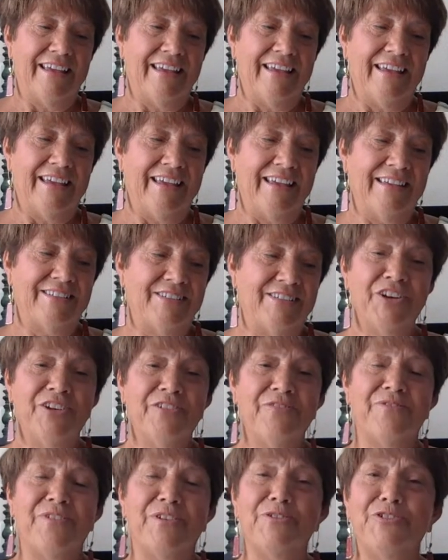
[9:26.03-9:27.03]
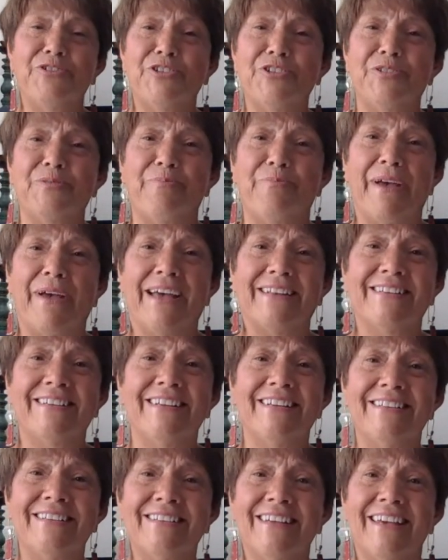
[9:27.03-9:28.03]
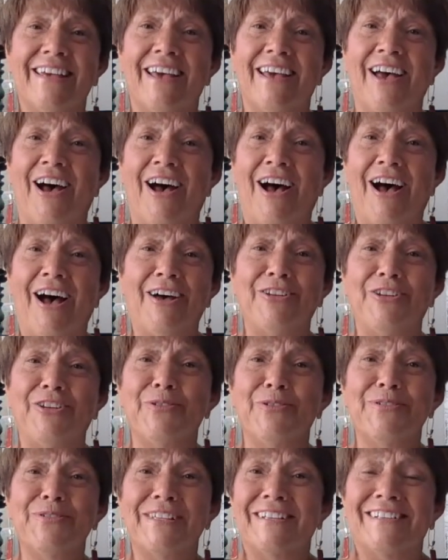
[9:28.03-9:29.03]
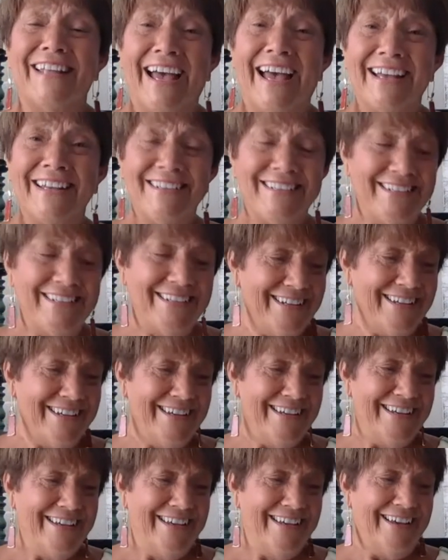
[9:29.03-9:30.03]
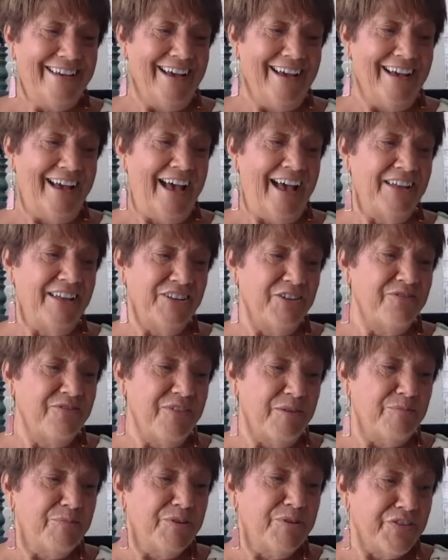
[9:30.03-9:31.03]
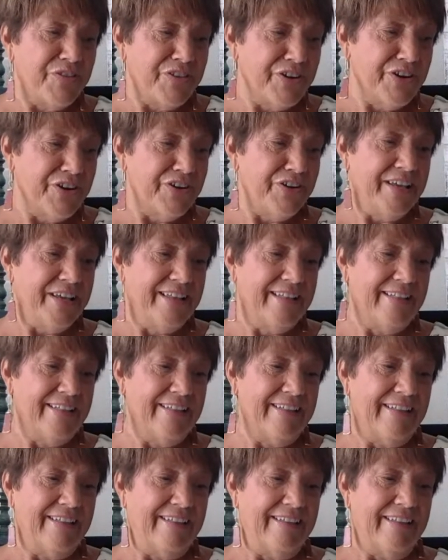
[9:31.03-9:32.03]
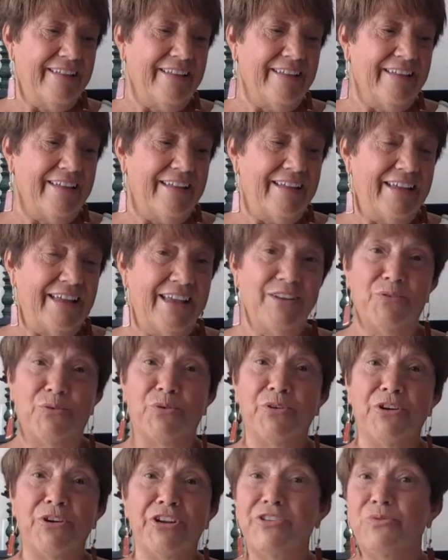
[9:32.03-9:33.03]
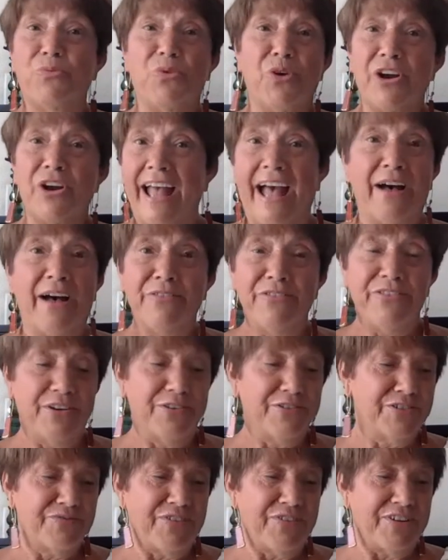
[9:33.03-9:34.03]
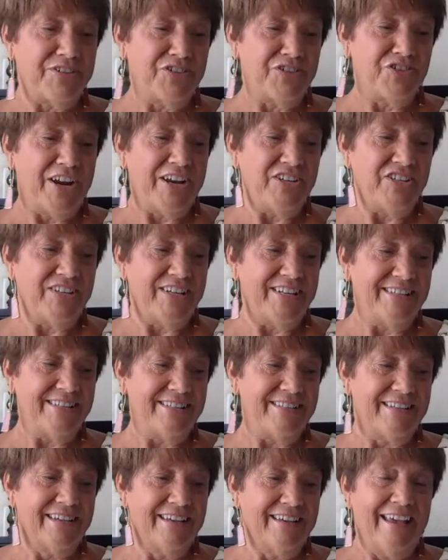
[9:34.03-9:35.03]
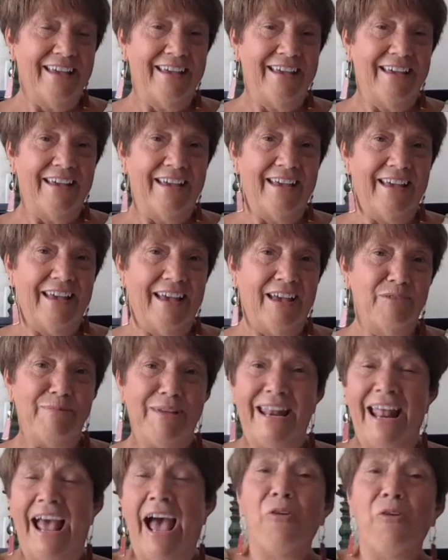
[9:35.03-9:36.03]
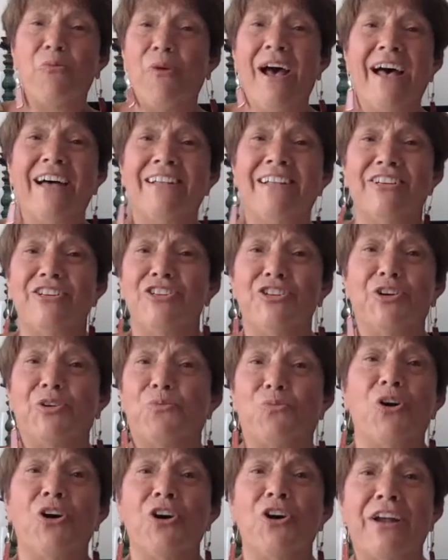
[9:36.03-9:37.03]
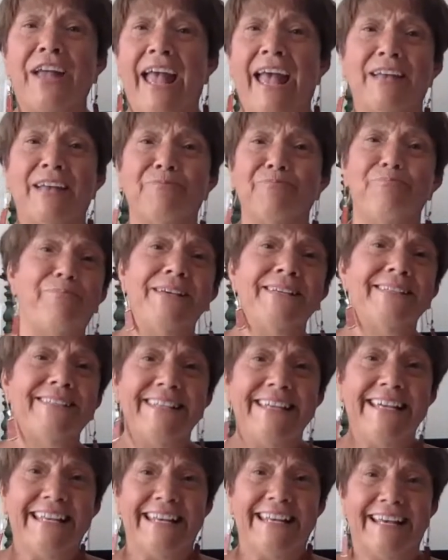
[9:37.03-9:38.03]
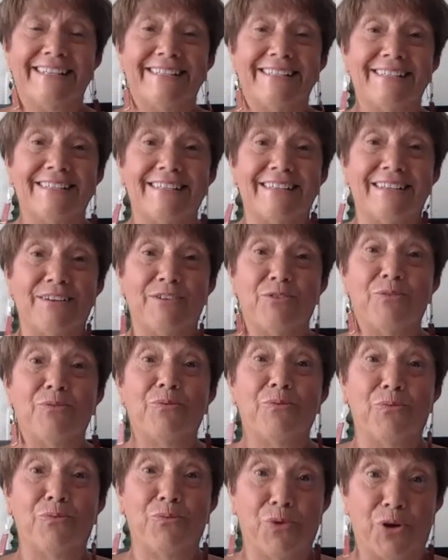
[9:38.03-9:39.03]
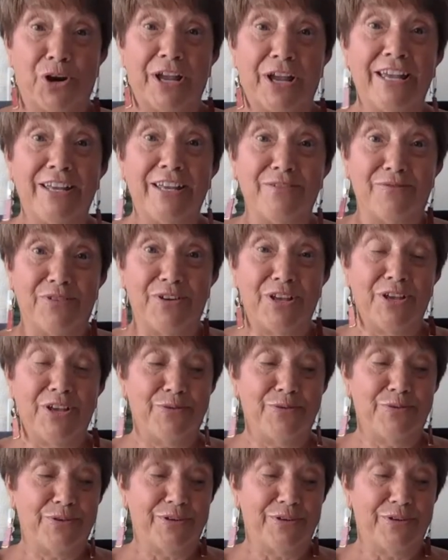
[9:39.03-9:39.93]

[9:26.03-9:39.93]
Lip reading: Is your future dependent on who's elected on November 3rd in order to work out those frustrations? I mean, how well is your work and busyness working for you?